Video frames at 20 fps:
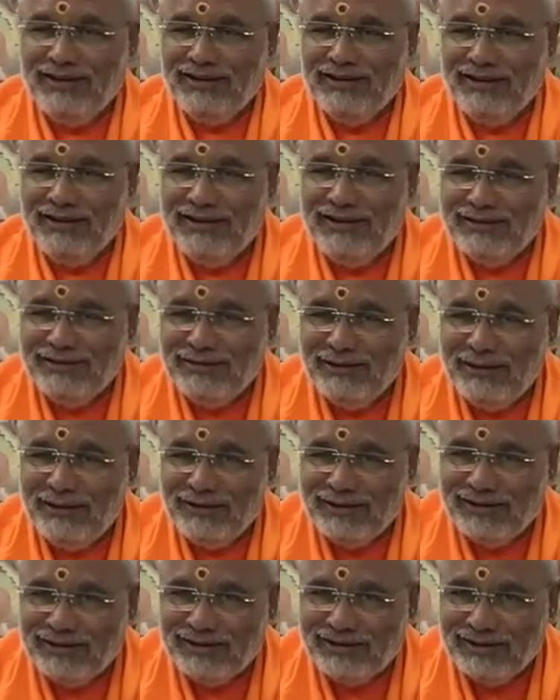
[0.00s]
He is
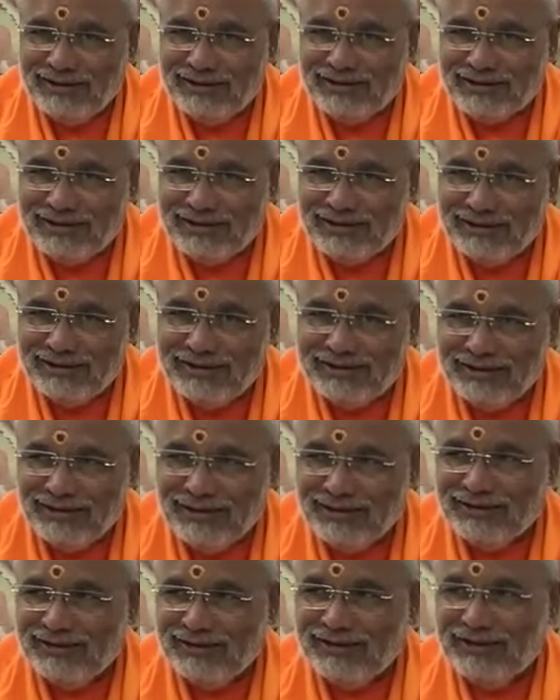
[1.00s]
not interested in
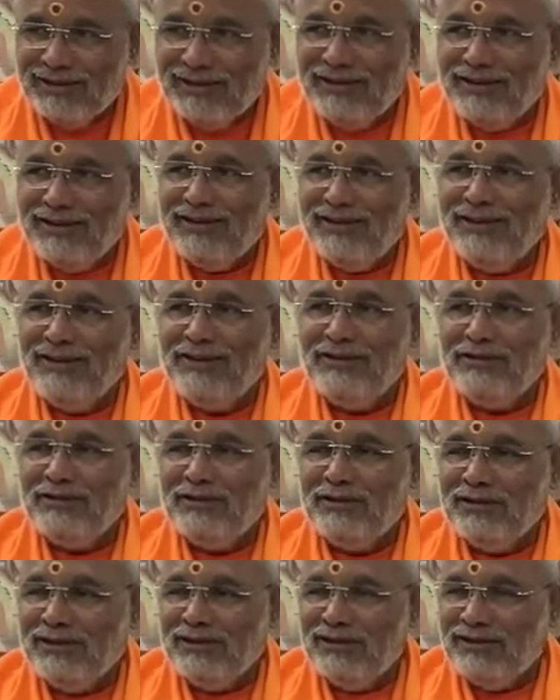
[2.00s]
satsanga. He is
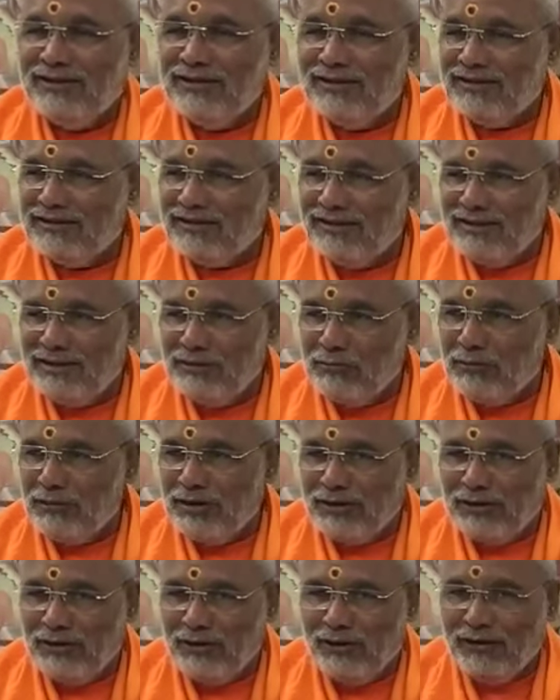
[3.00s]
not interested in
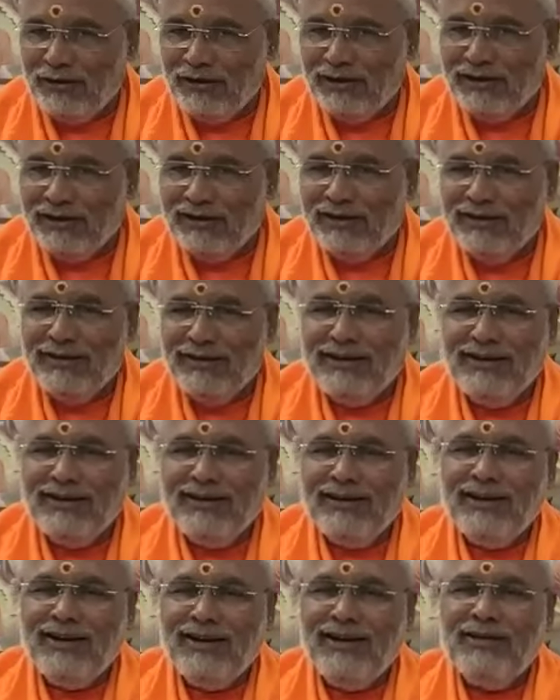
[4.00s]
my knowledge.
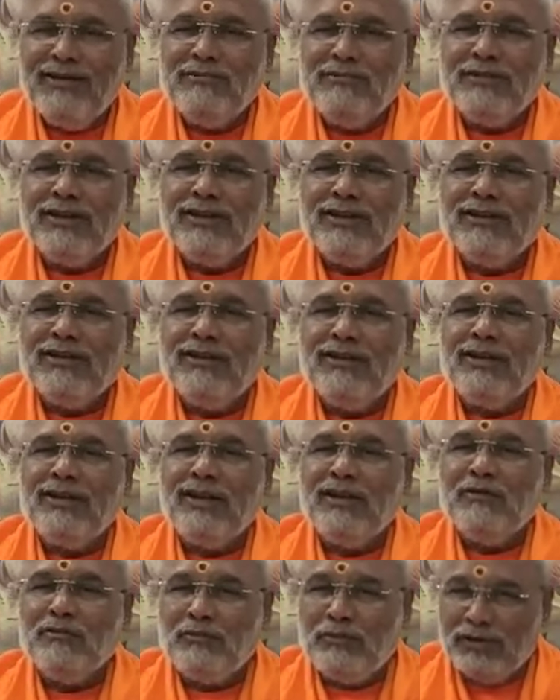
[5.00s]
I am just a
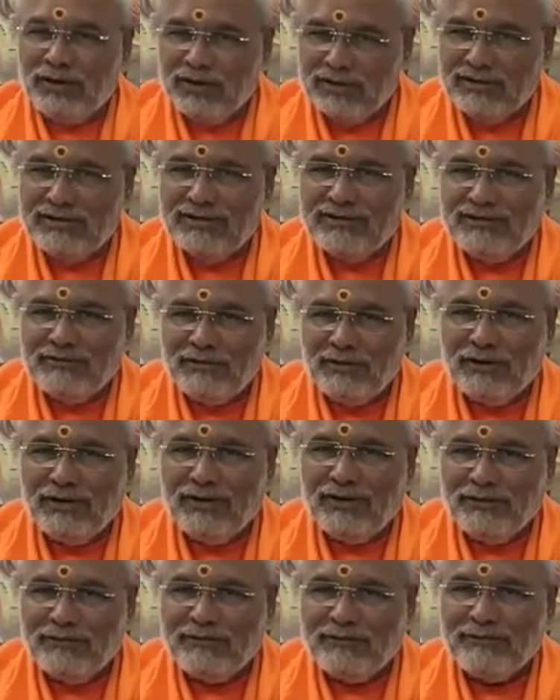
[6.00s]
time pass for
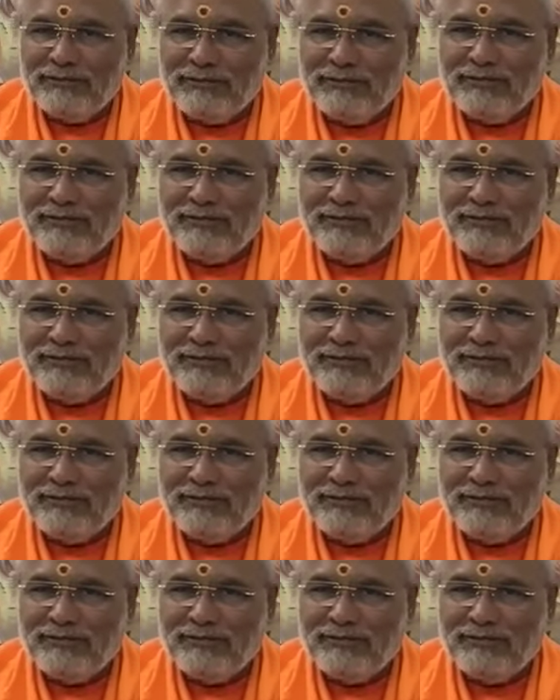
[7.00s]
him.